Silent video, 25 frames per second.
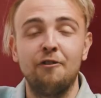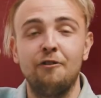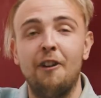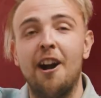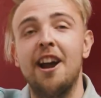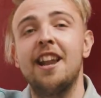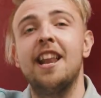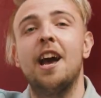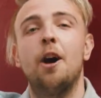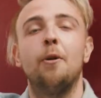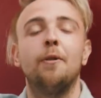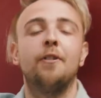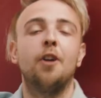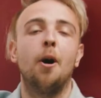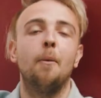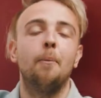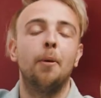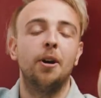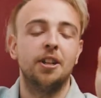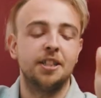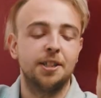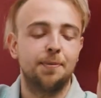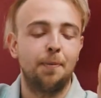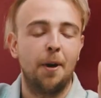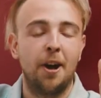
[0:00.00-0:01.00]
Right now, we've got
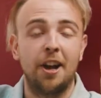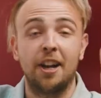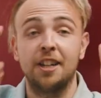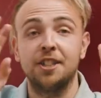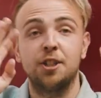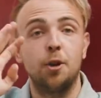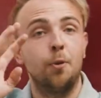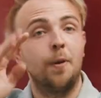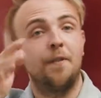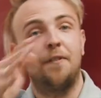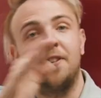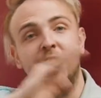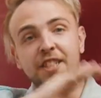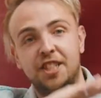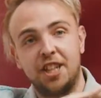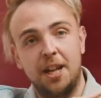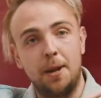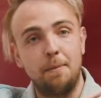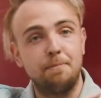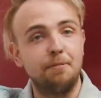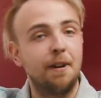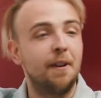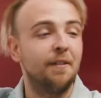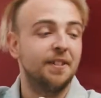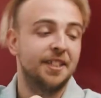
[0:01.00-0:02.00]
Bohns burgers, who we featured in the
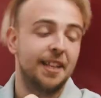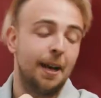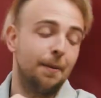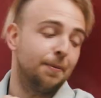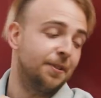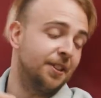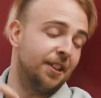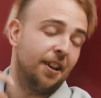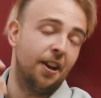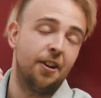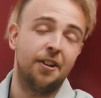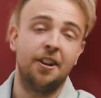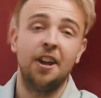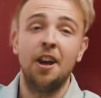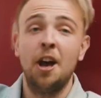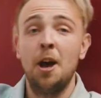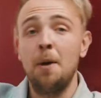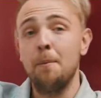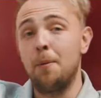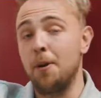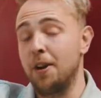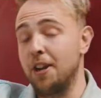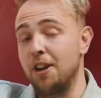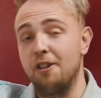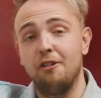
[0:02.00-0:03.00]
previous episode,
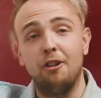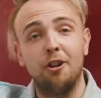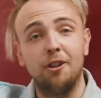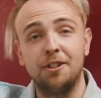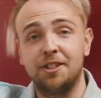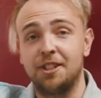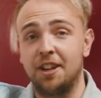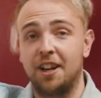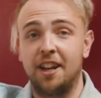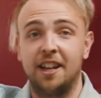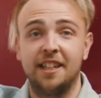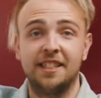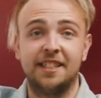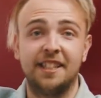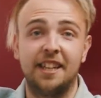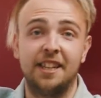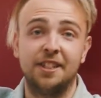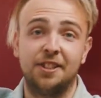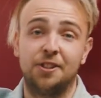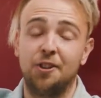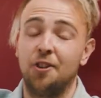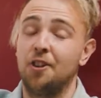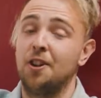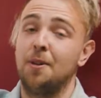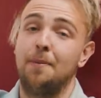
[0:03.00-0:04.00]
but you're also gonna see
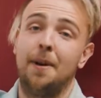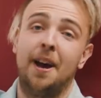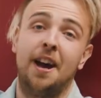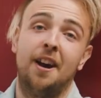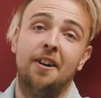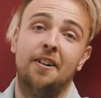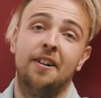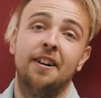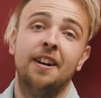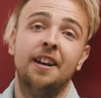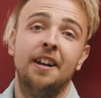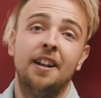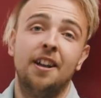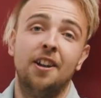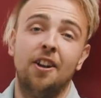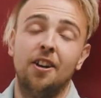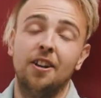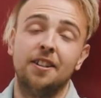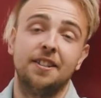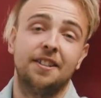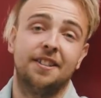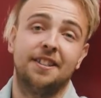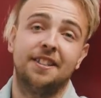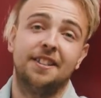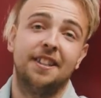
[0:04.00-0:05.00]
us talk about
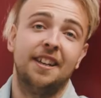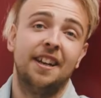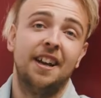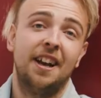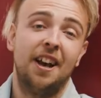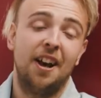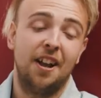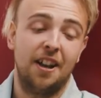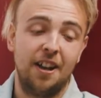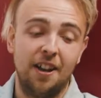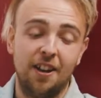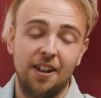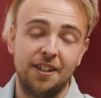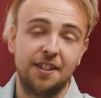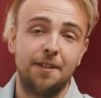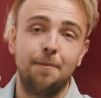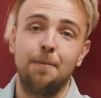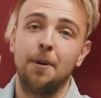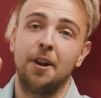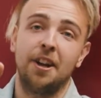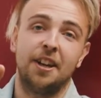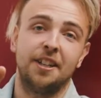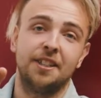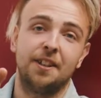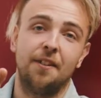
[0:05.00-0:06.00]
lots and lots of
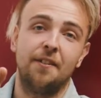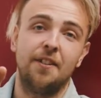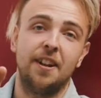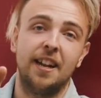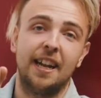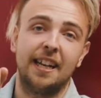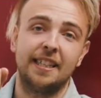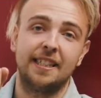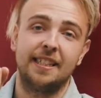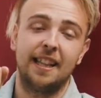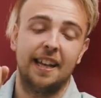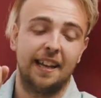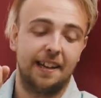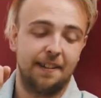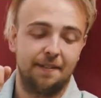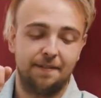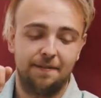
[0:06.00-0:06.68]
burgers over the next like